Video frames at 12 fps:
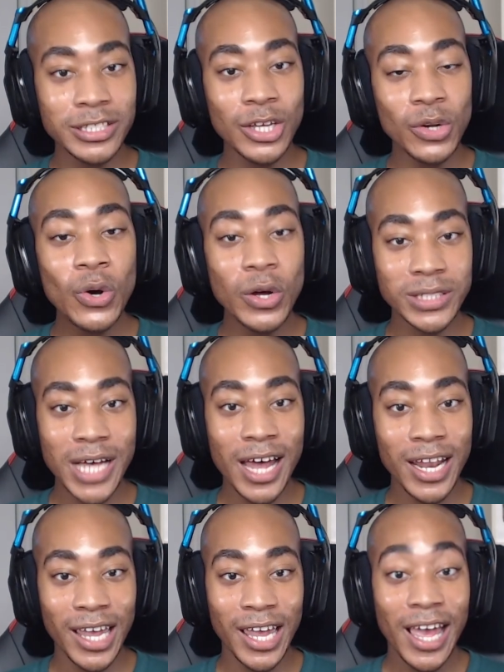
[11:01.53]
than
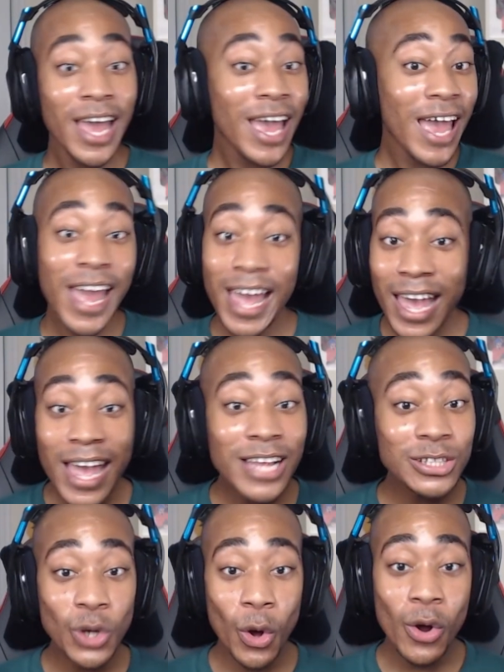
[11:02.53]
Uotani
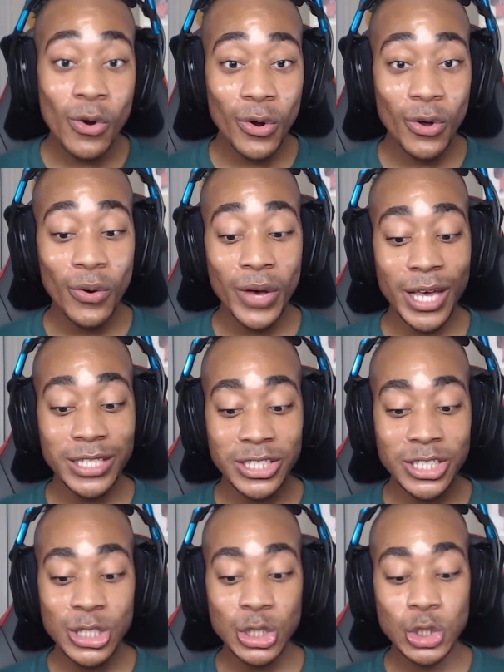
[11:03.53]
and Toru. It's
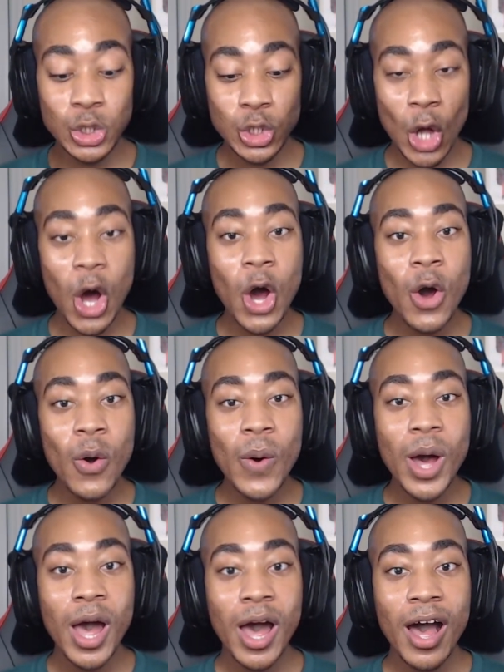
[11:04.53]
just
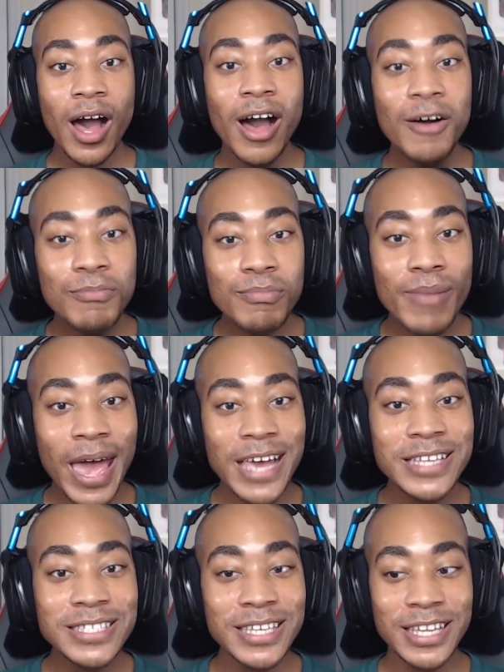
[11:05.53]
so
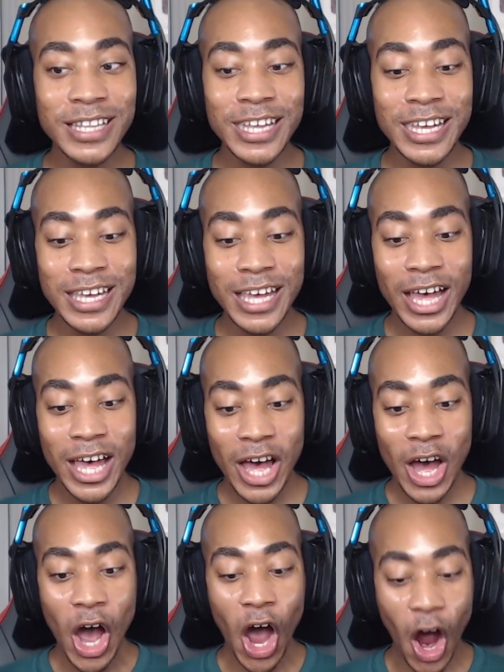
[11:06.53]
amazingly
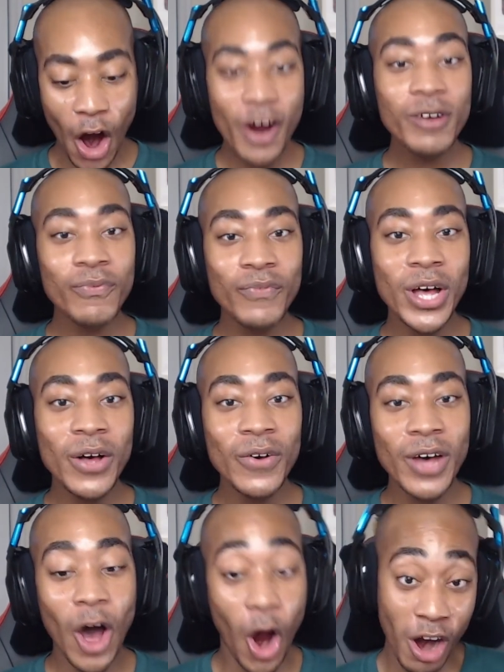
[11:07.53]
heartfelt,
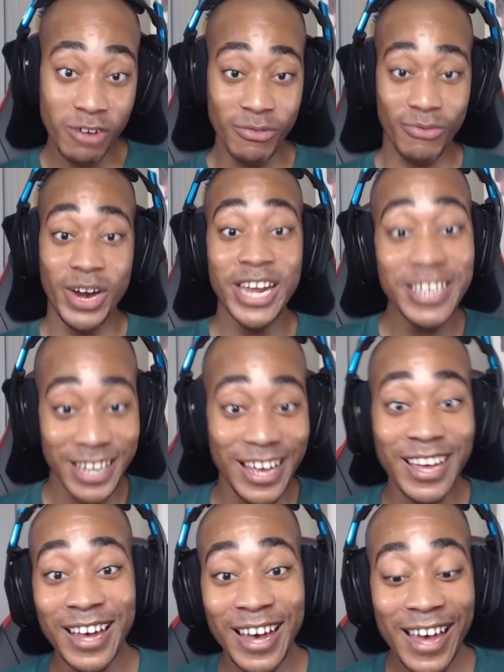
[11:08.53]

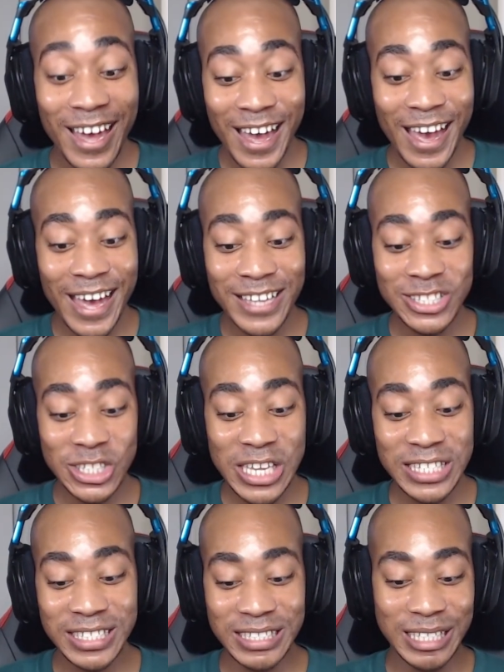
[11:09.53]
heartrending, and
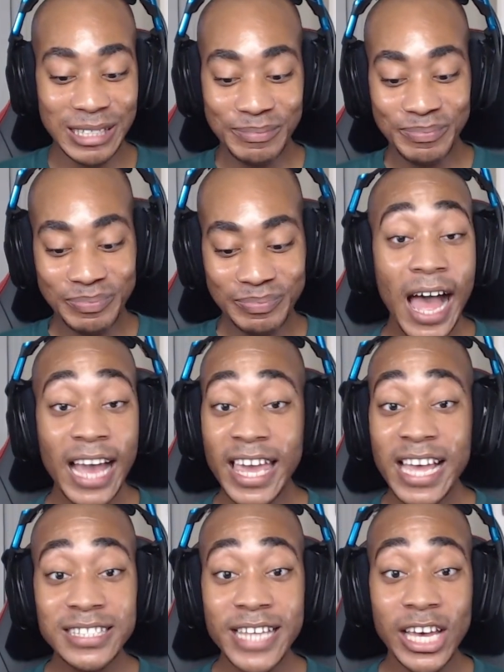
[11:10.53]
just, I
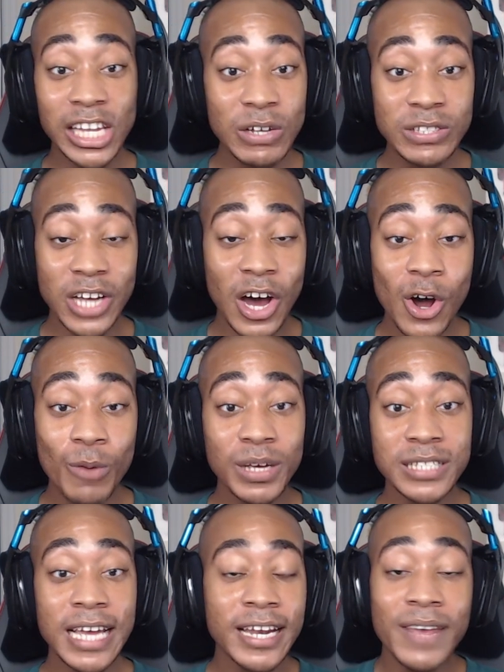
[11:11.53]
can't say close to home
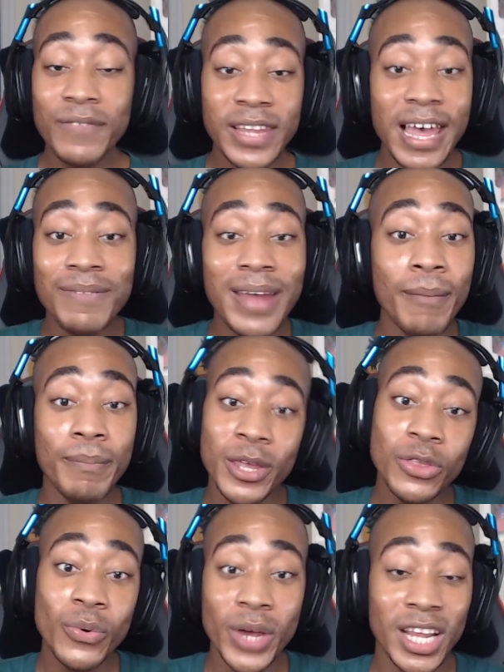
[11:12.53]
because I definitely have not been
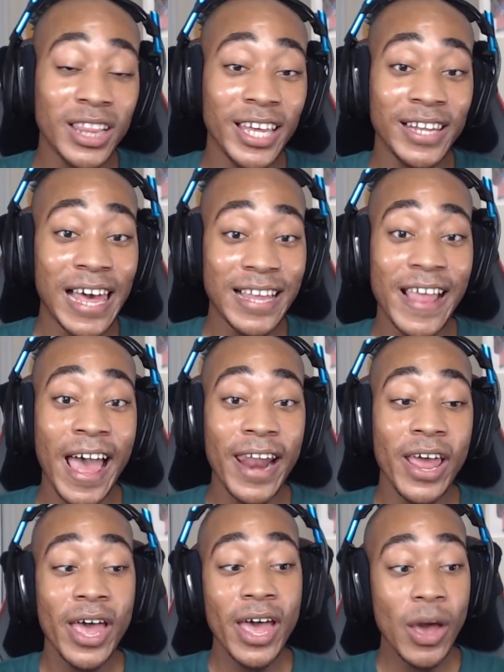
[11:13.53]
through anything like
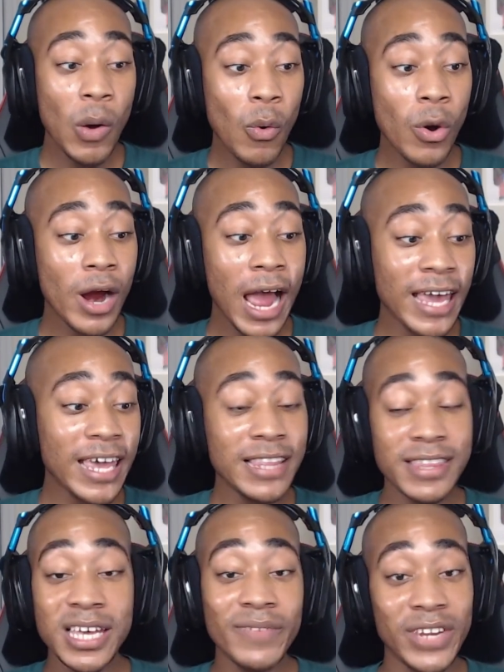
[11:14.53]
that, or I can't
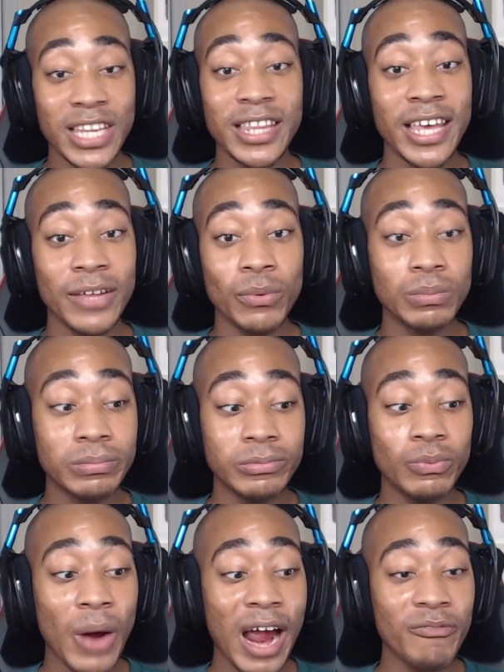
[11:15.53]
think of anything
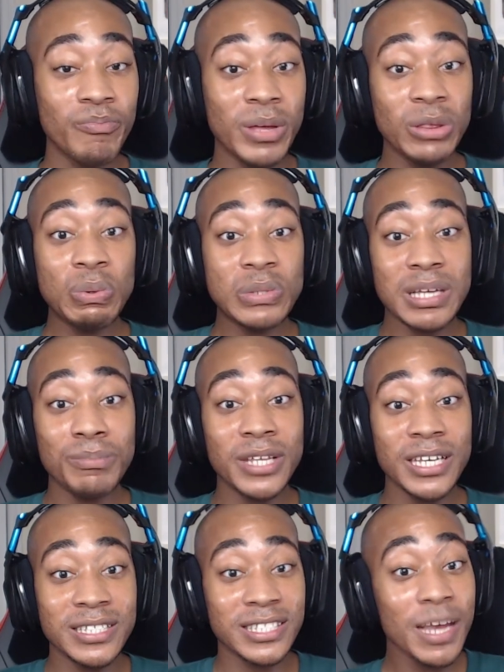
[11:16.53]
where I've been through
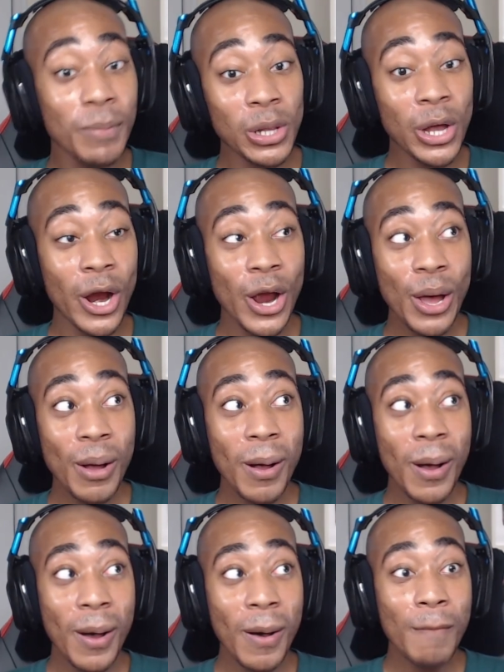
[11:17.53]
something similar,
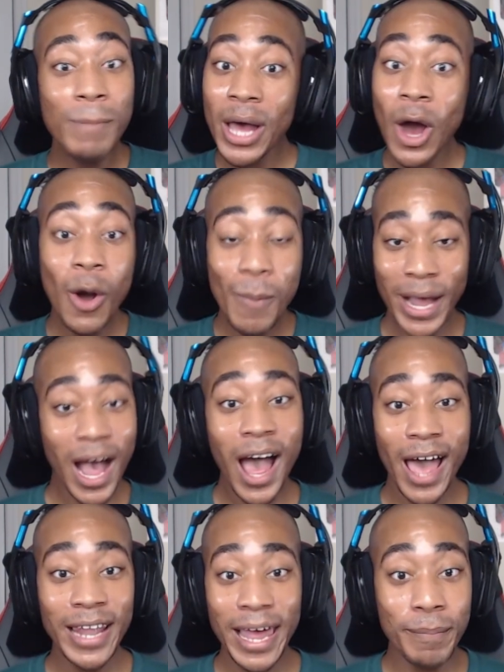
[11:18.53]
but oh my
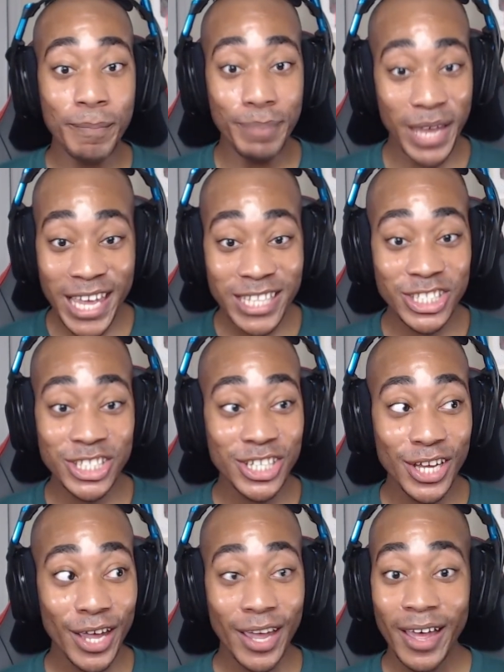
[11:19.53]
god, like, bitch,
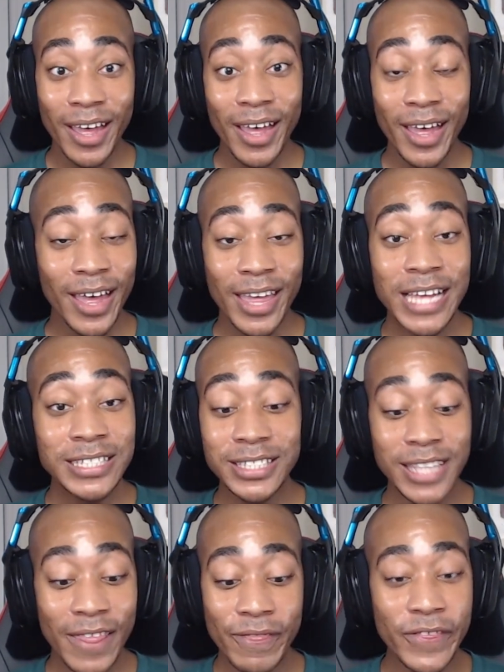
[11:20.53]

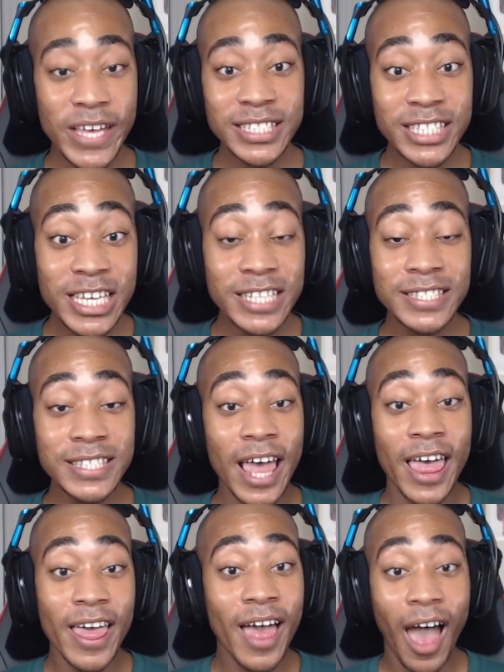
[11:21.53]
this is,
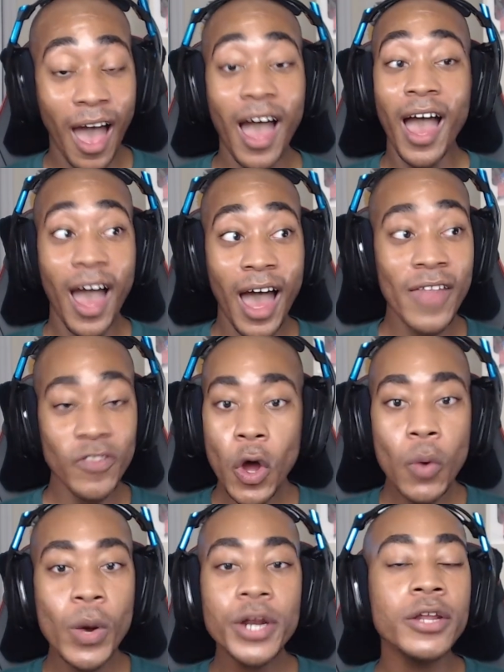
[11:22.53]
no
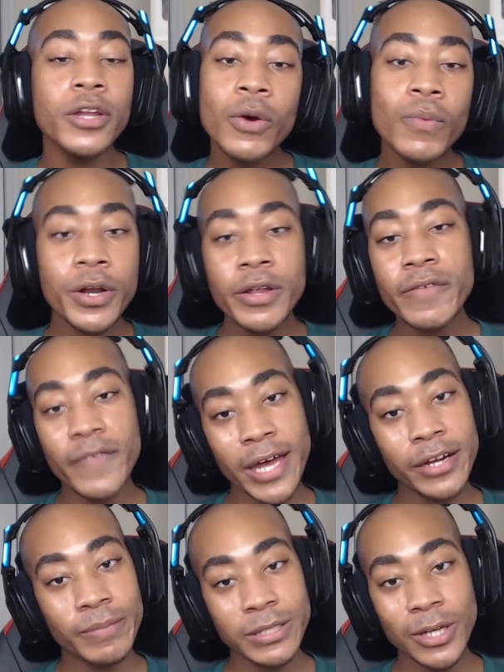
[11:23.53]
wonder the
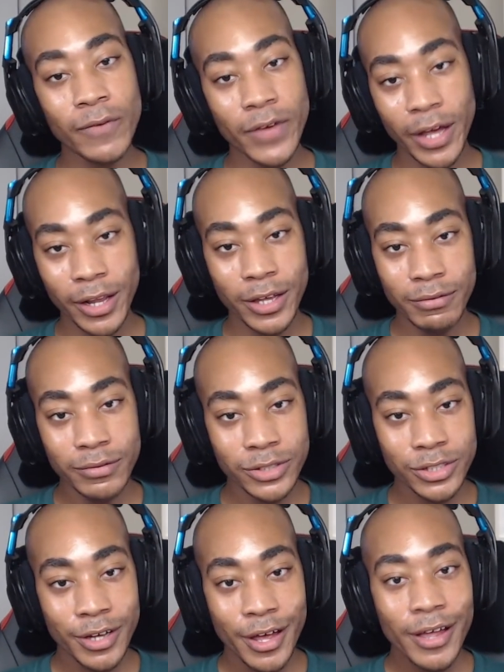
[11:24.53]
fandom is so fucking huge.